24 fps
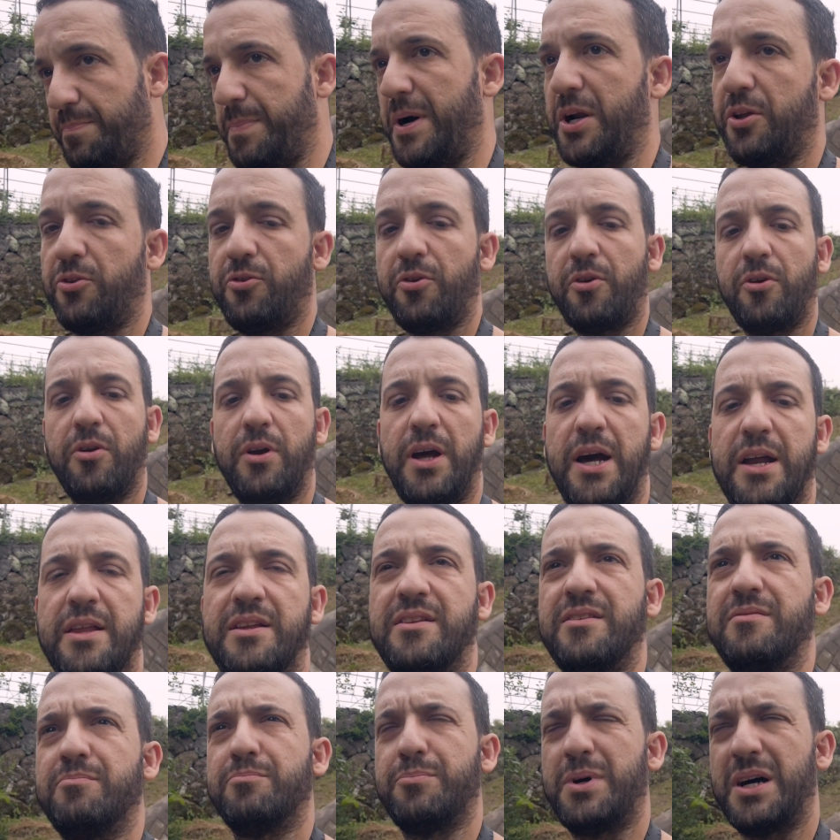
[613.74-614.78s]

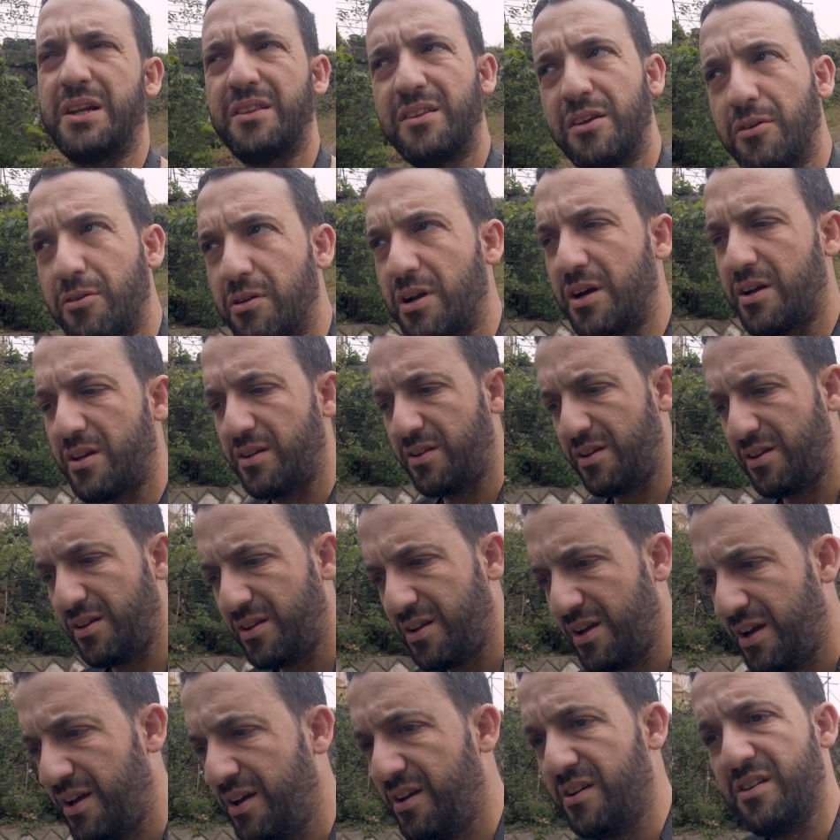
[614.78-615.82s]
particularity.
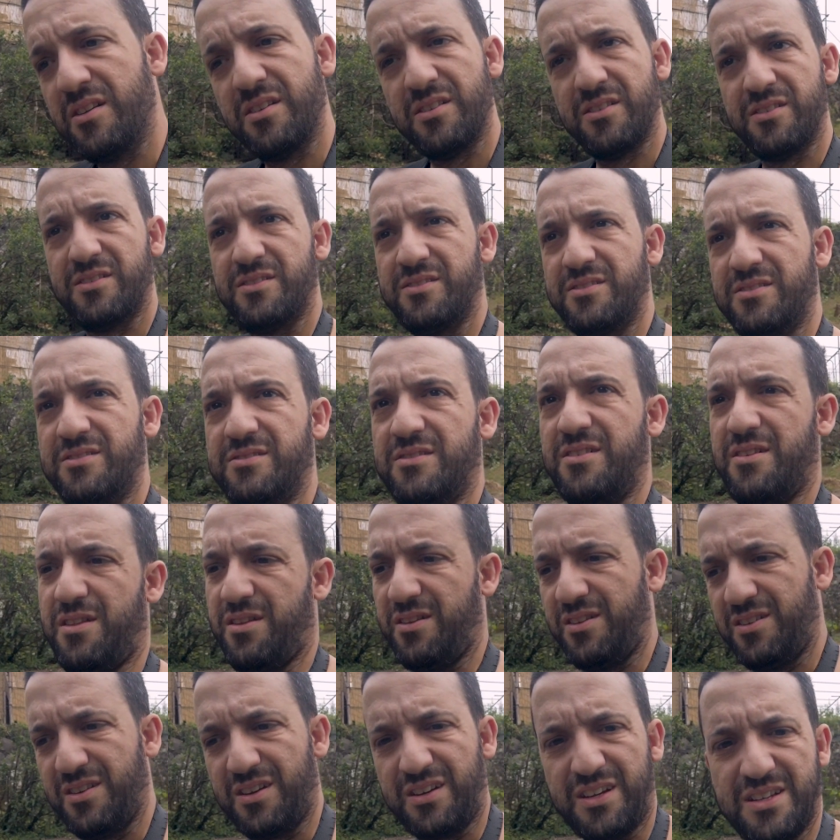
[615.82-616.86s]
I
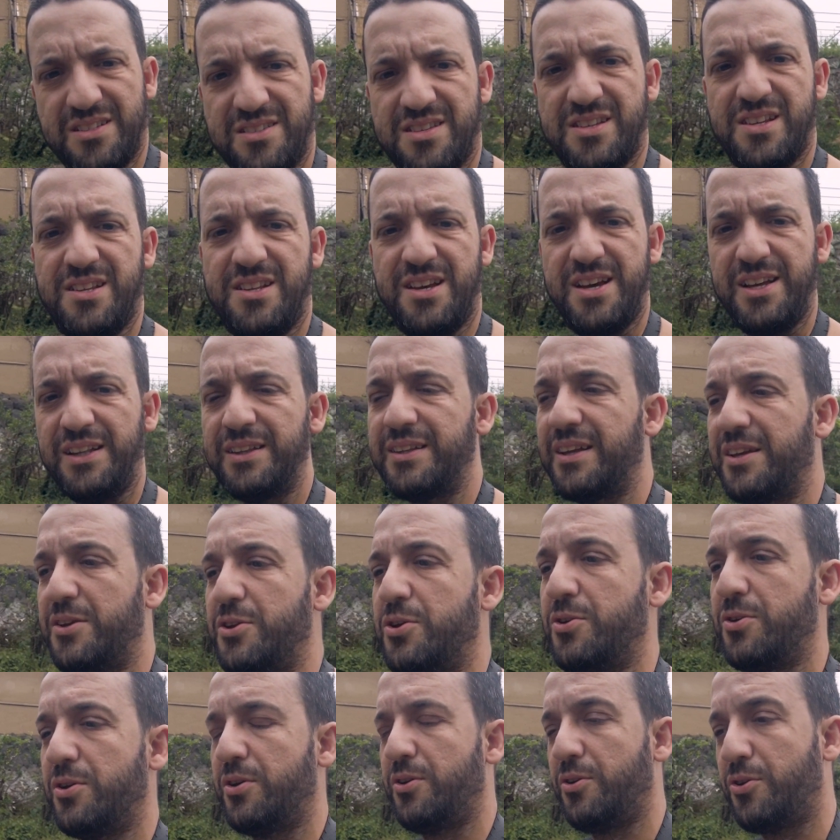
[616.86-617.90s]
think I can say that.
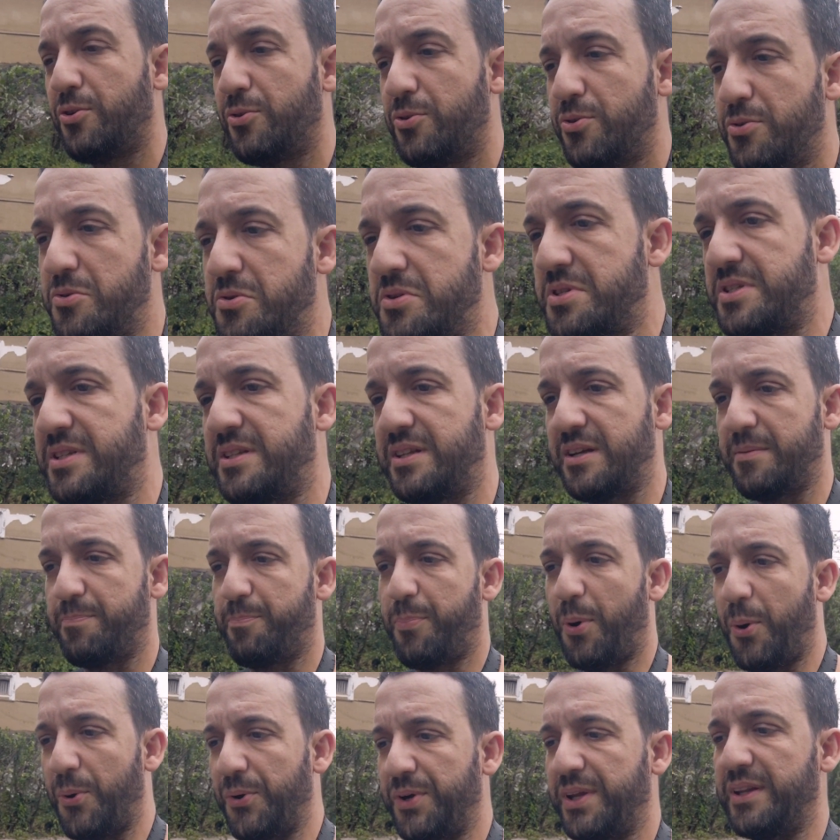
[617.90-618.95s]
You lose the
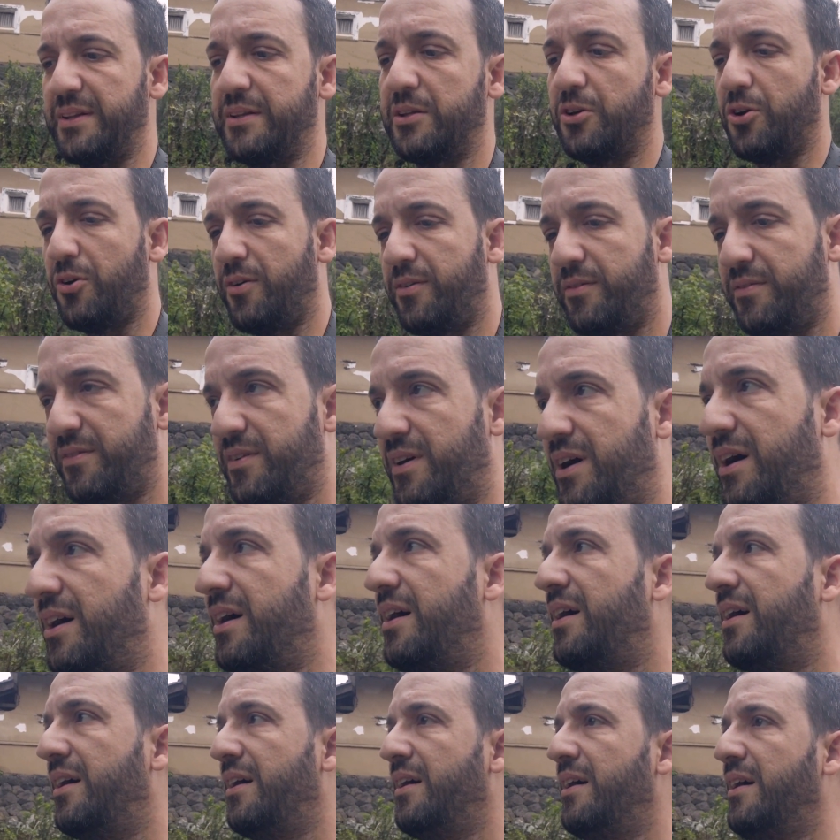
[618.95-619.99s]
point of
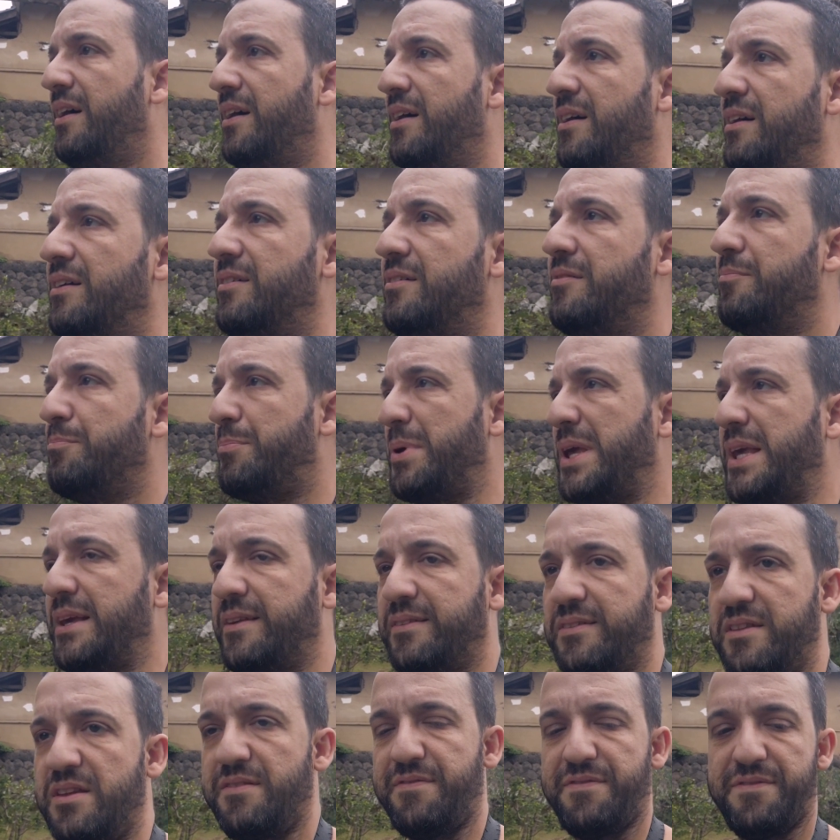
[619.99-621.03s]

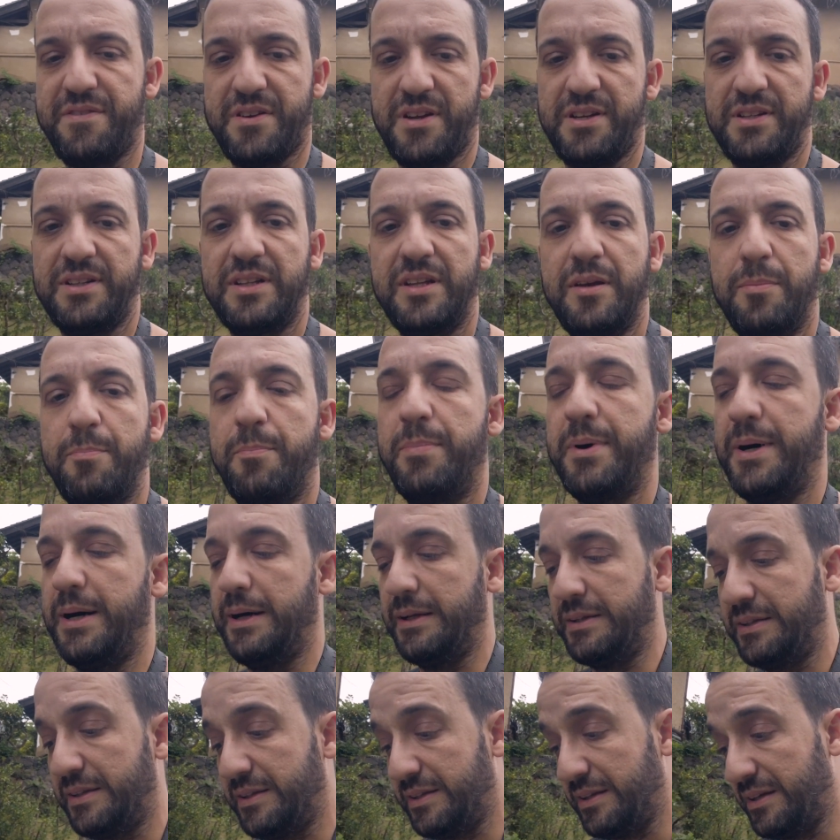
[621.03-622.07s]
being different.
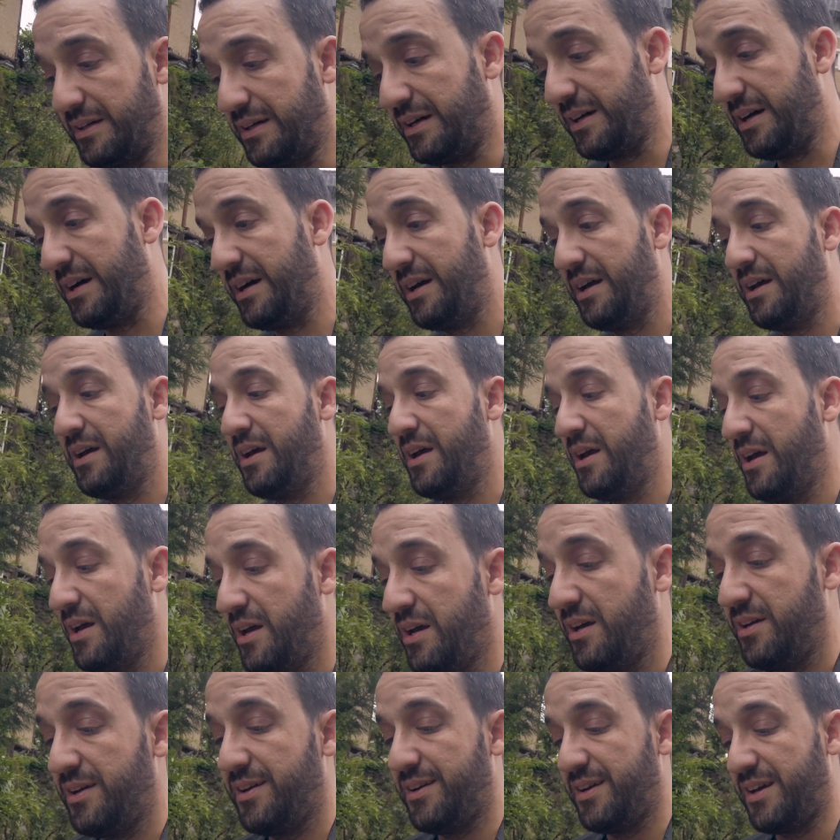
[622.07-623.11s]
But
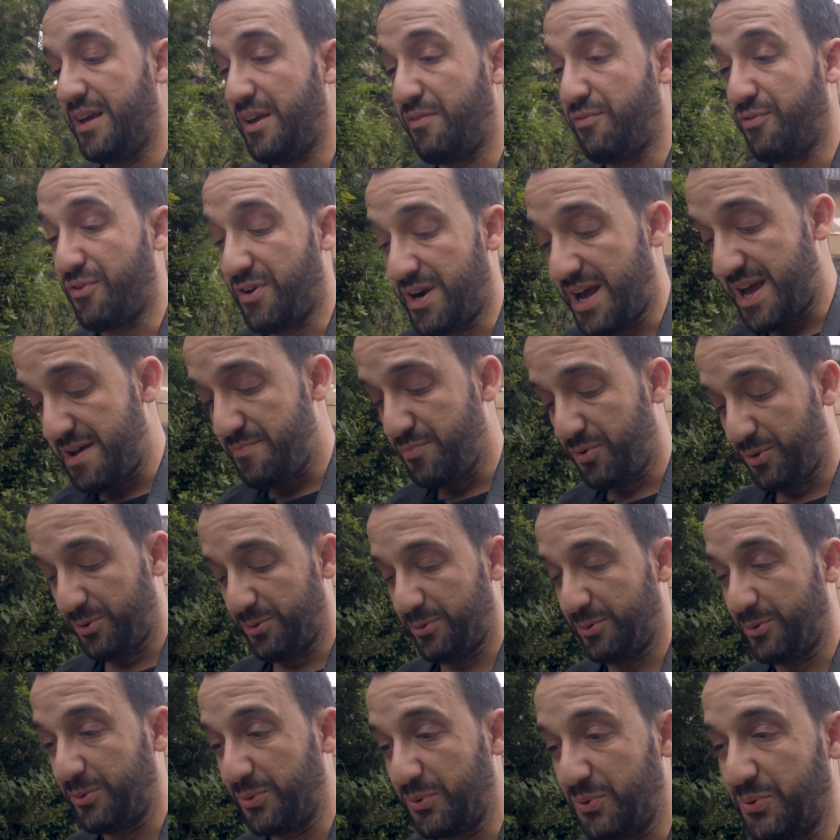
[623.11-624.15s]
if you're
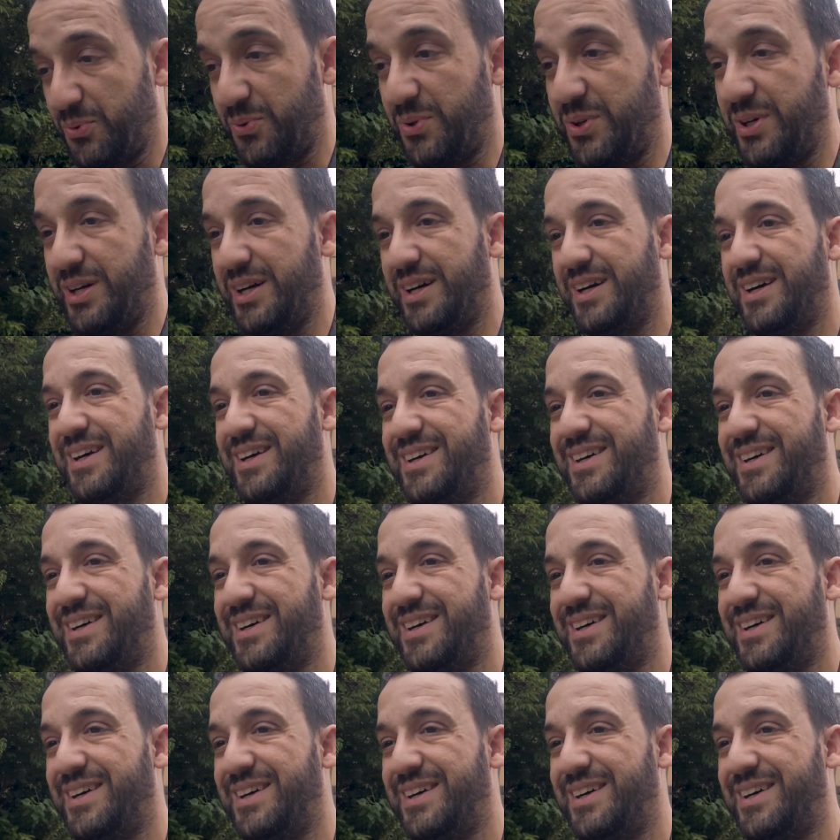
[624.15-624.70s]
able to